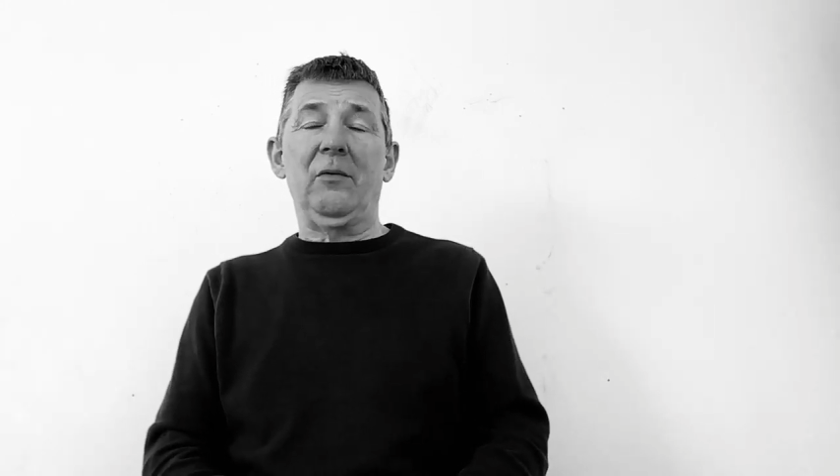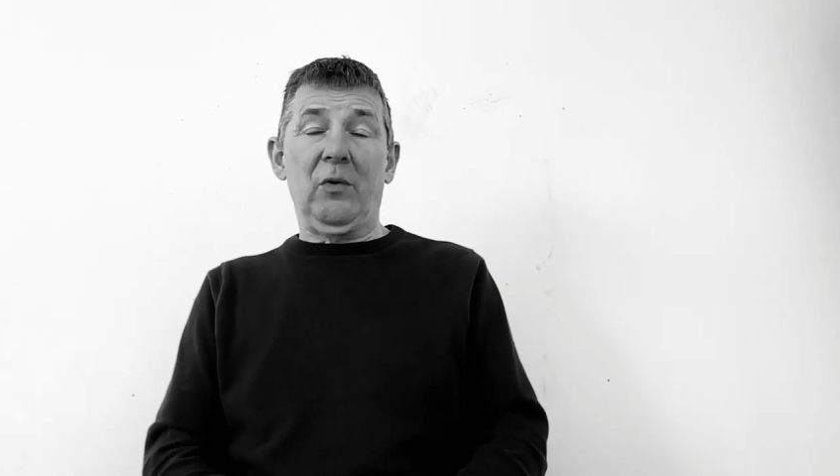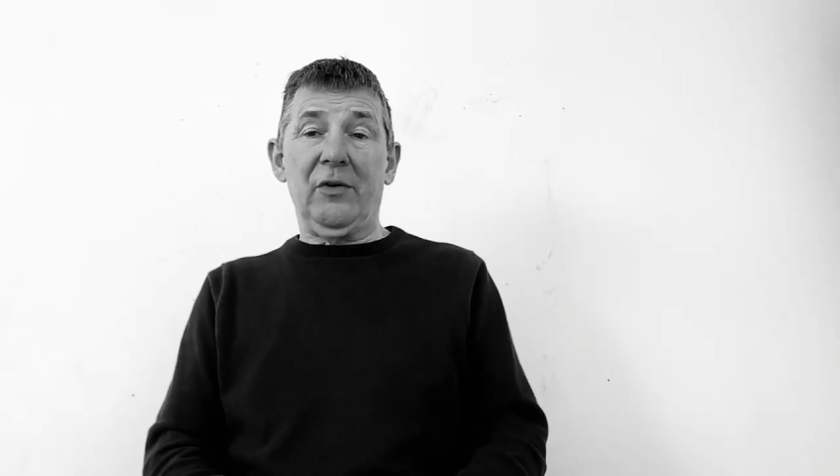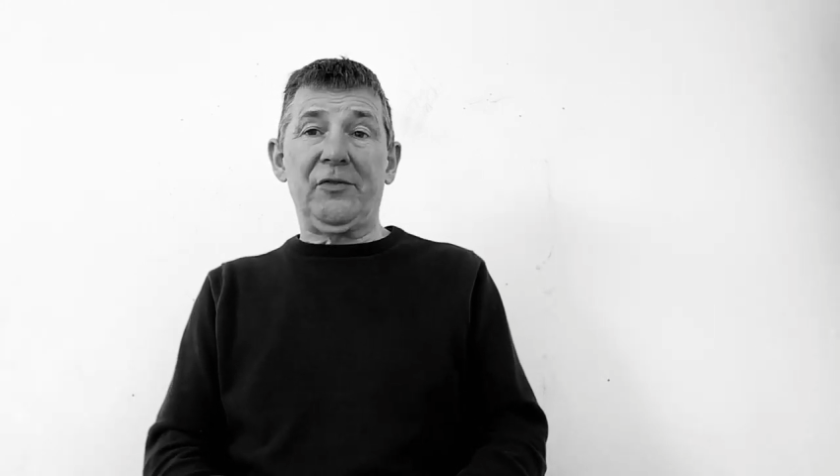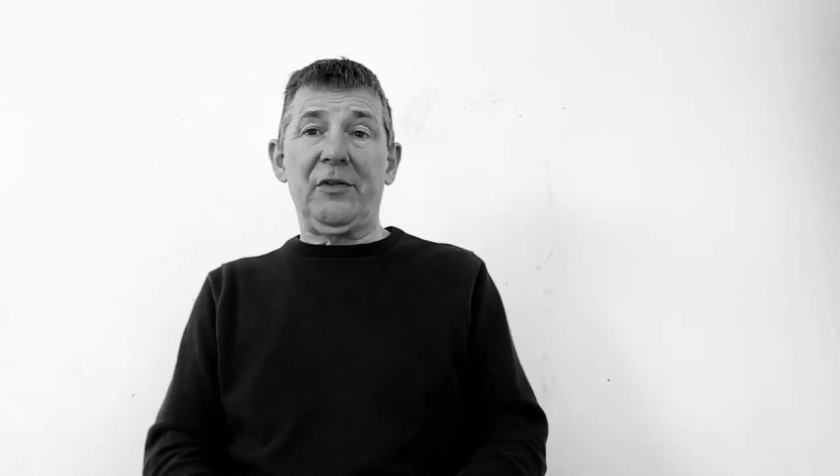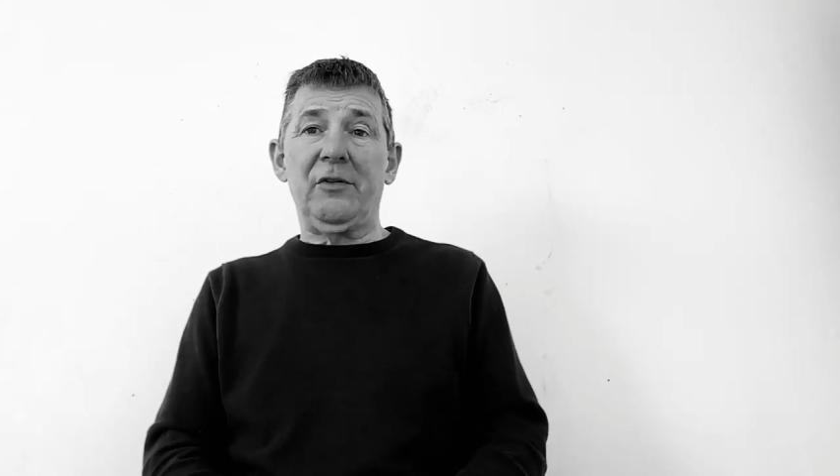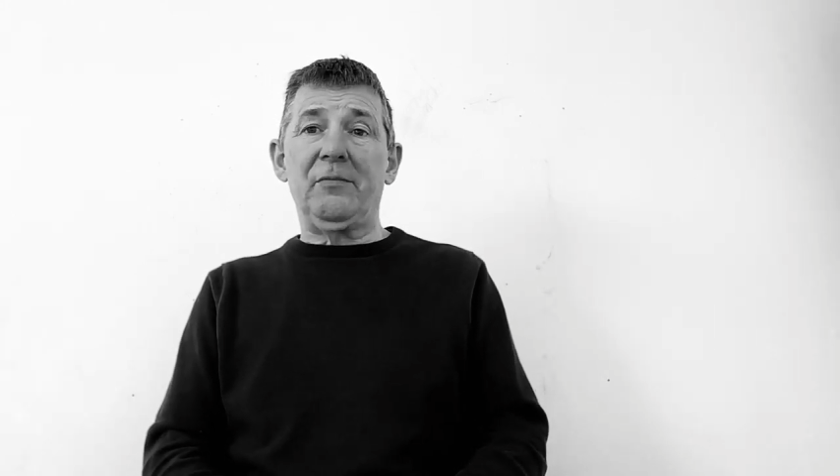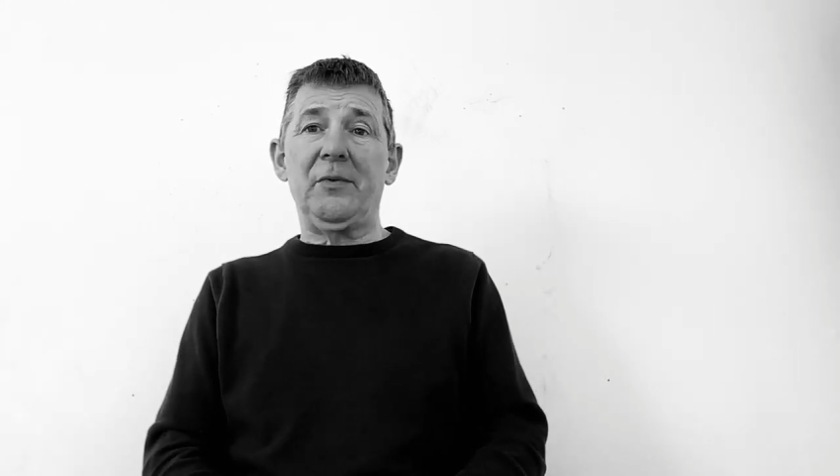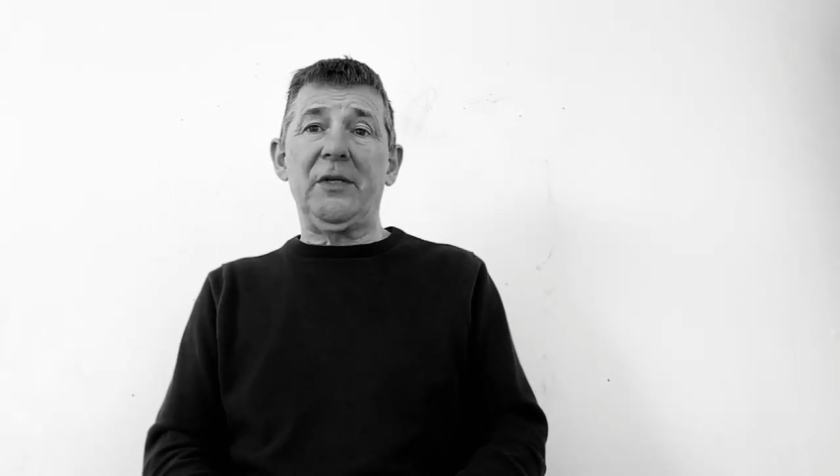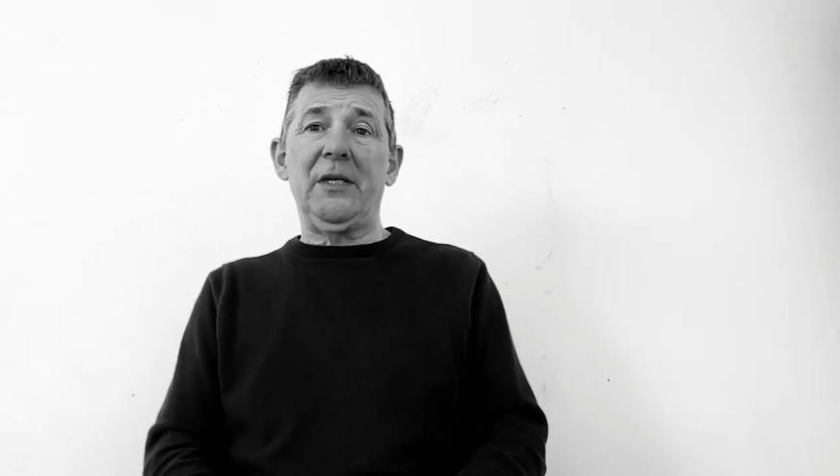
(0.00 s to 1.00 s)
whilst in this
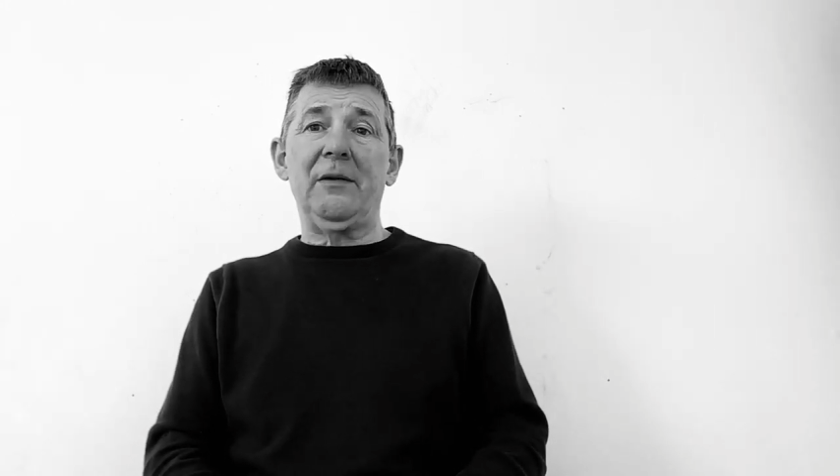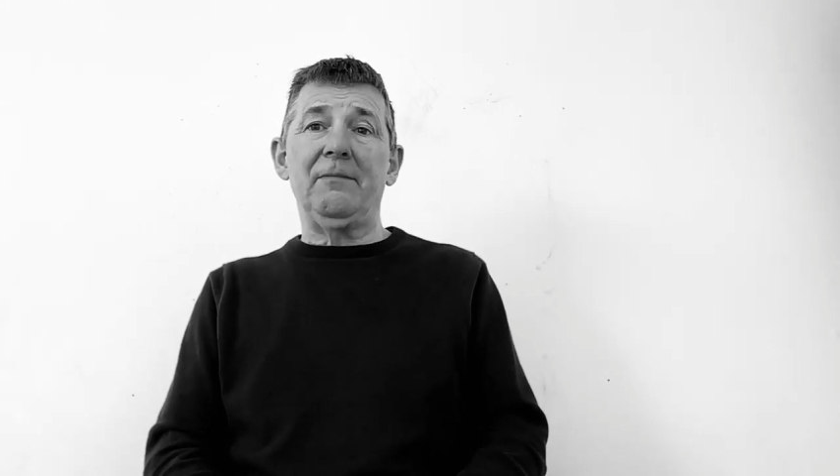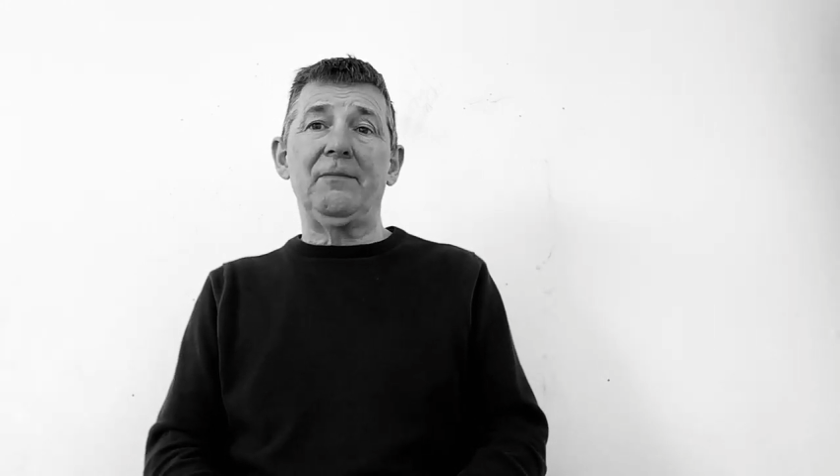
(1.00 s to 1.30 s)
body.